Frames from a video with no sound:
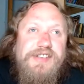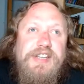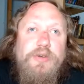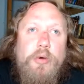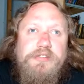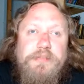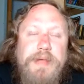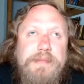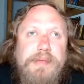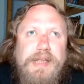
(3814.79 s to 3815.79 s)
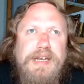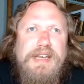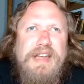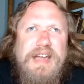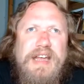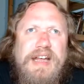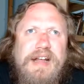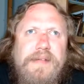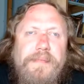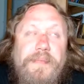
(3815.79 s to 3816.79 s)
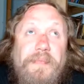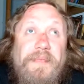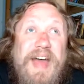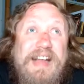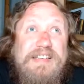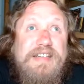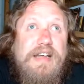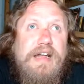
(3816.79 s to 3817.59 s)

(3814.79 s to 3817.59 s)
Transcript: He talks to people, and that